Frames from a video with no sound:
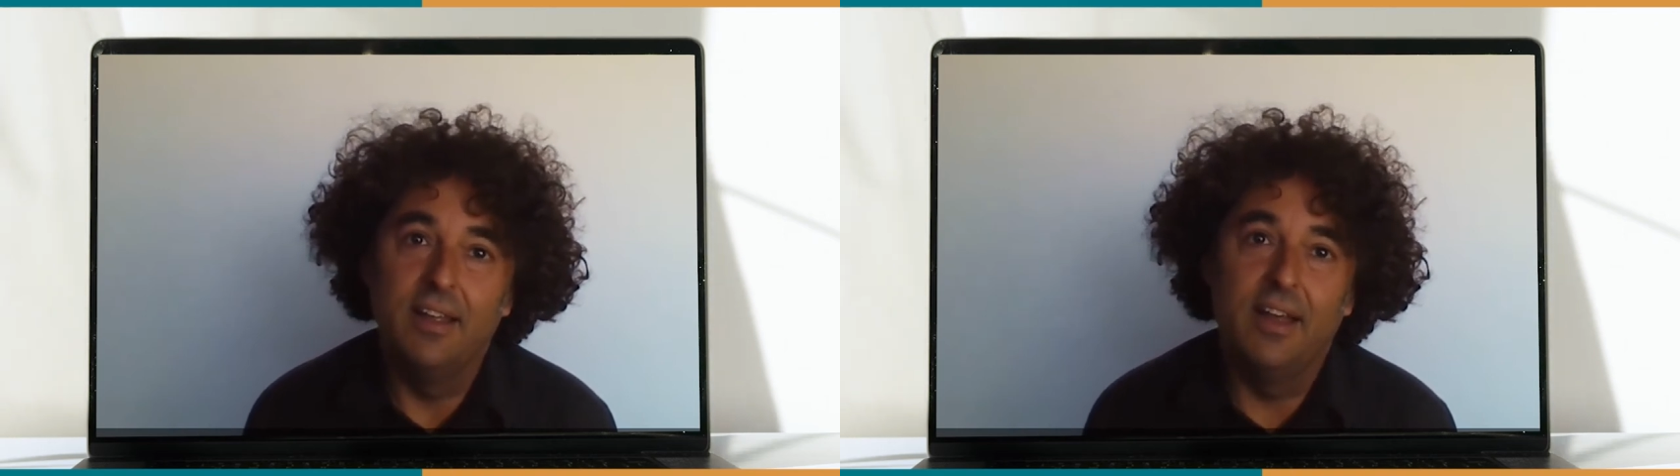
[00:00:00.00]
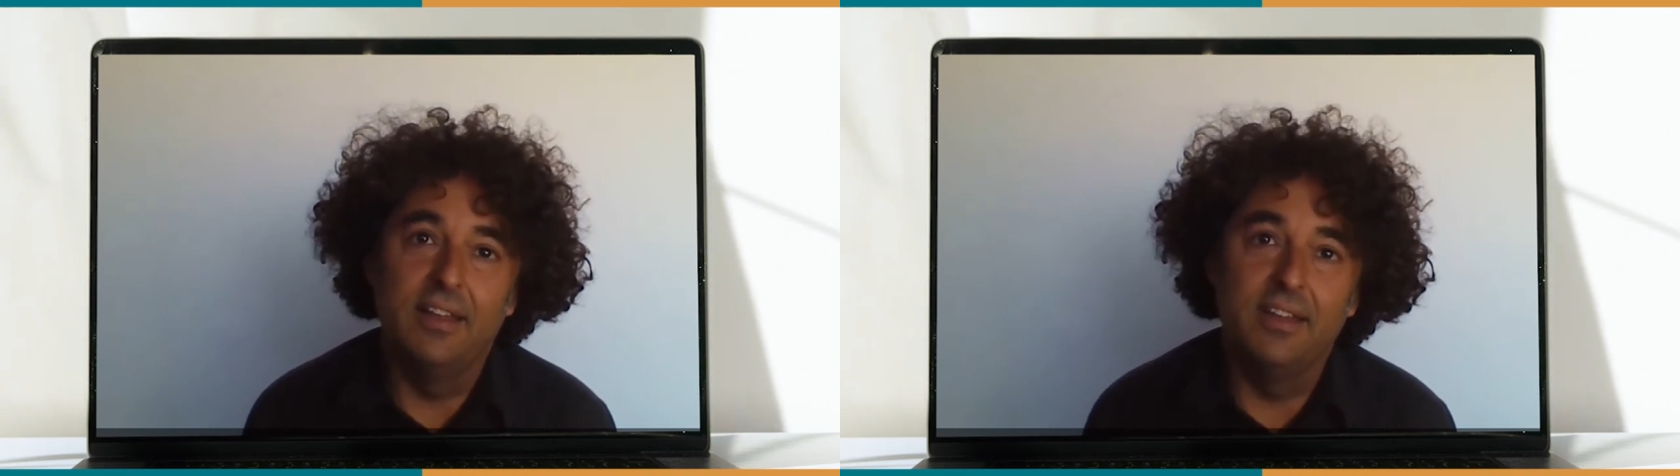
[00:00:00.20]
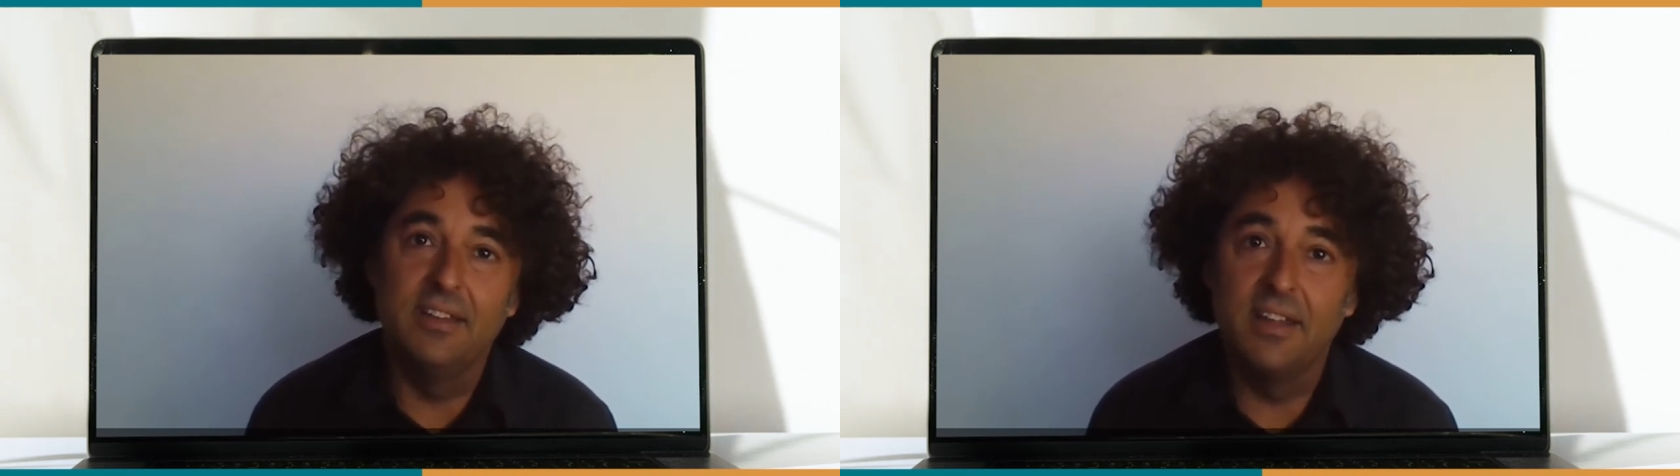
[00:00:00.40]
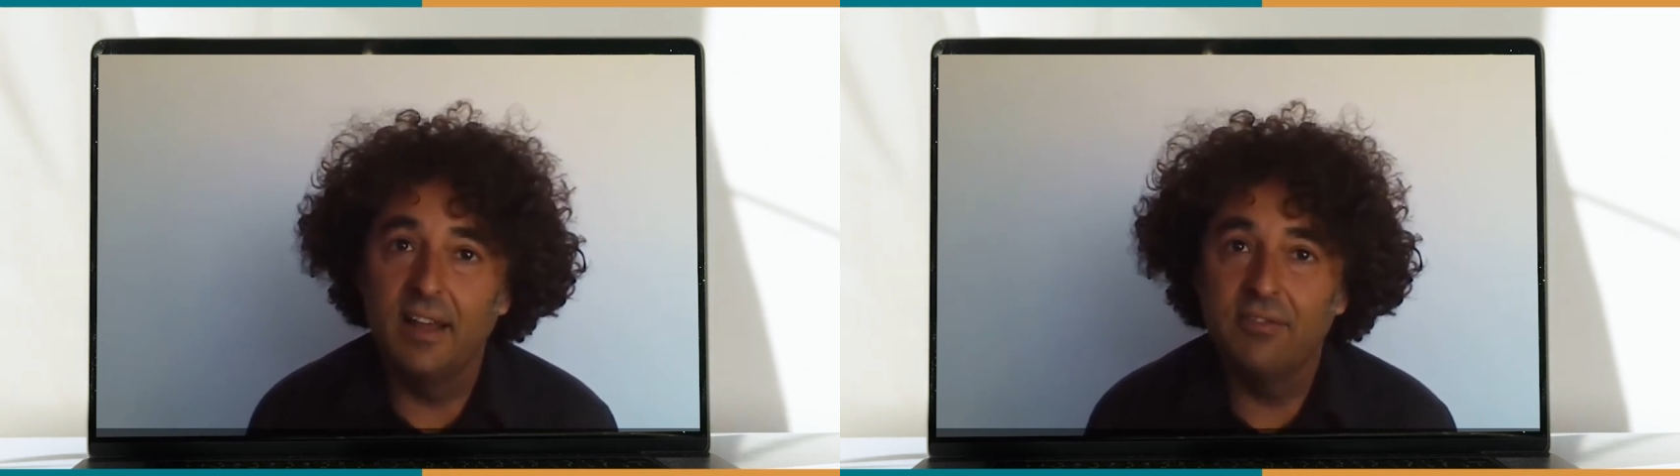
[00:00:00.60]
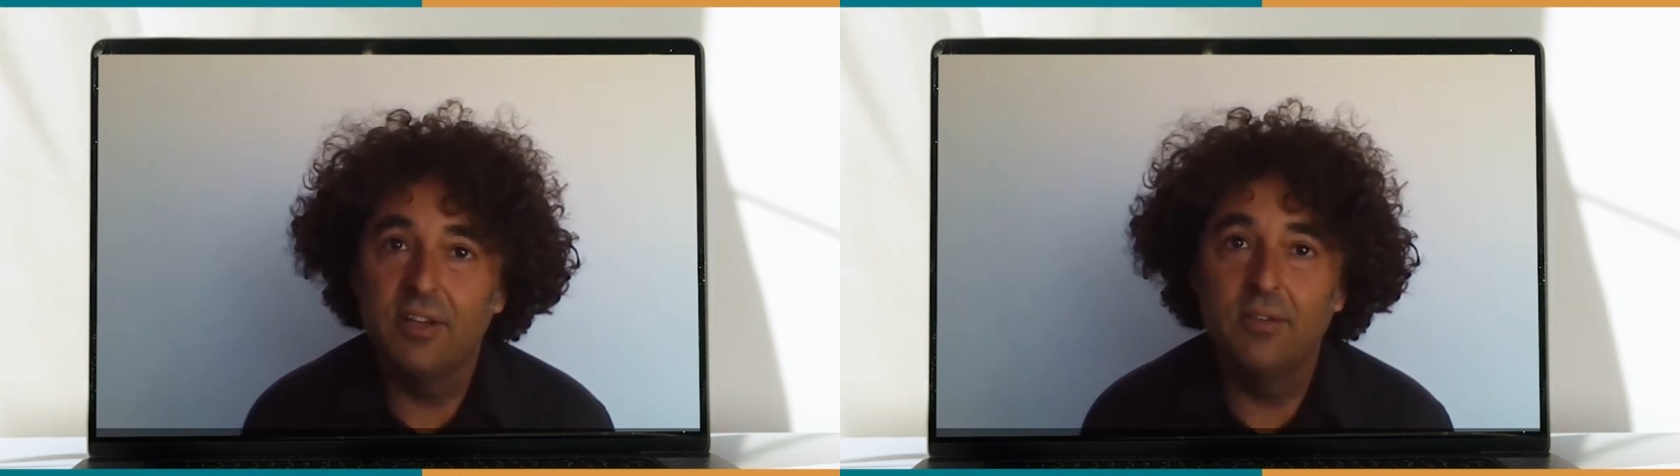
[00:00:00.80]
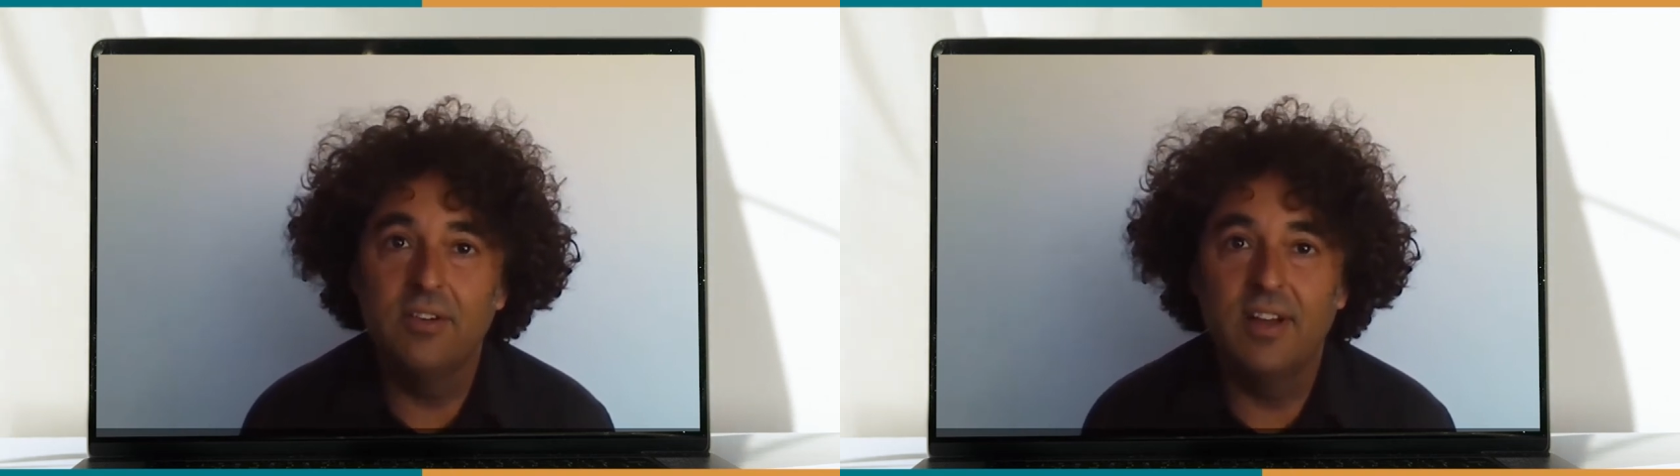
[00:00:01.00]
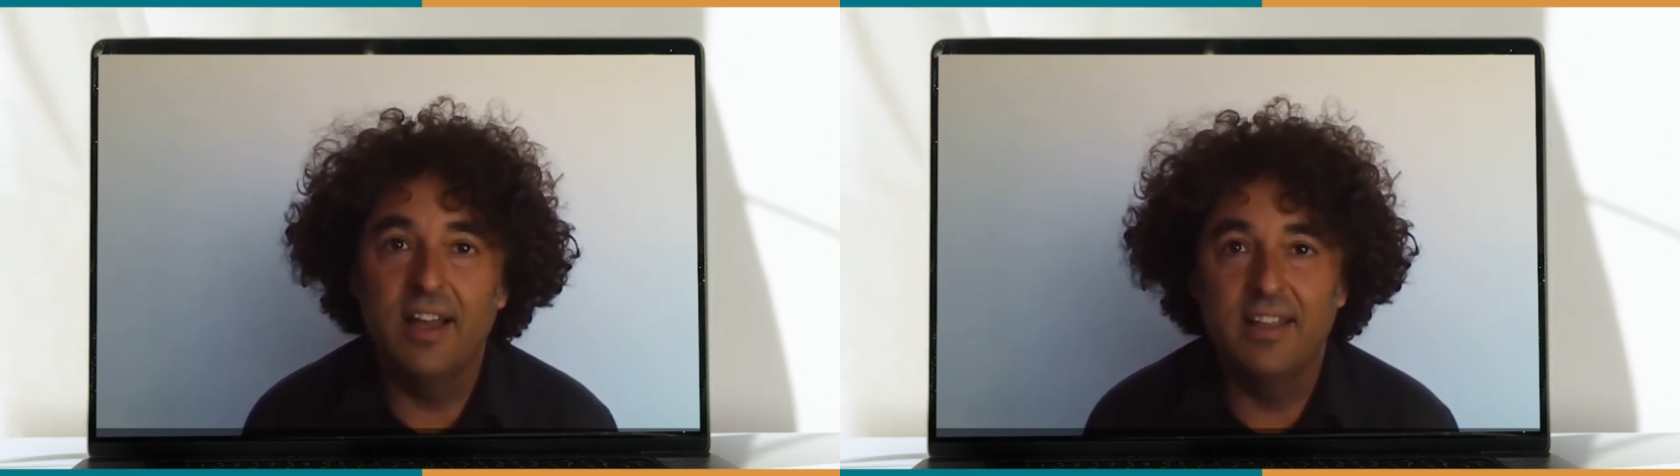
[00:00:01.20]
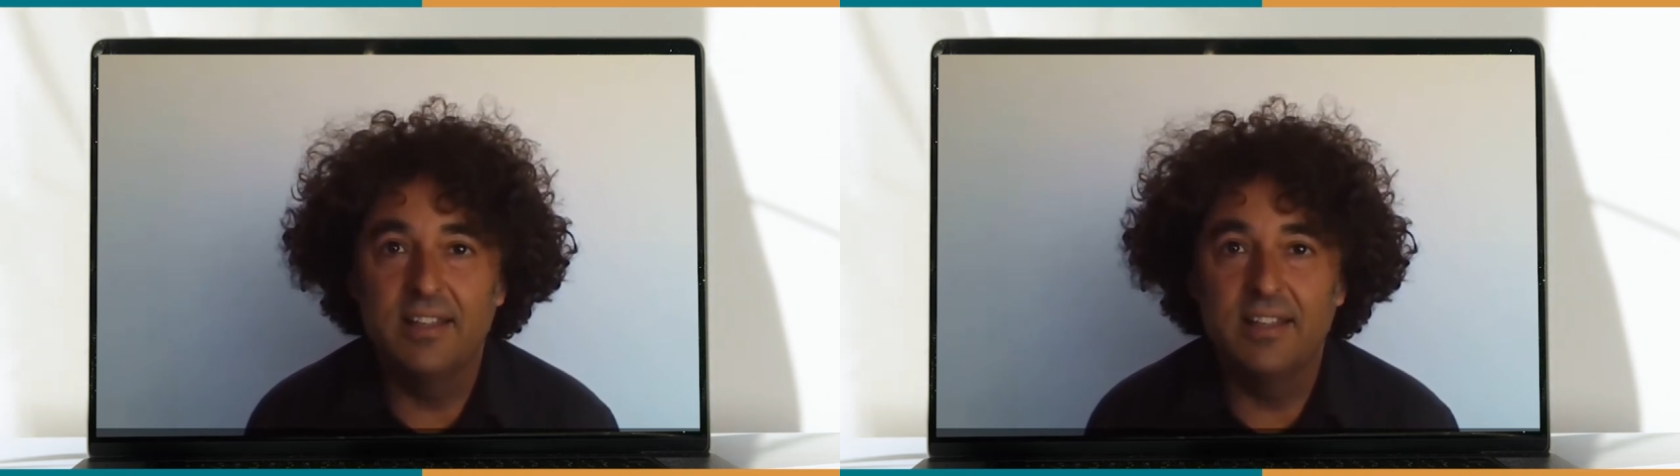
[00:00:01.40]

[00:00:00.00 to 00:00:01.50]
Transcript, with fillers: And in the afternoon,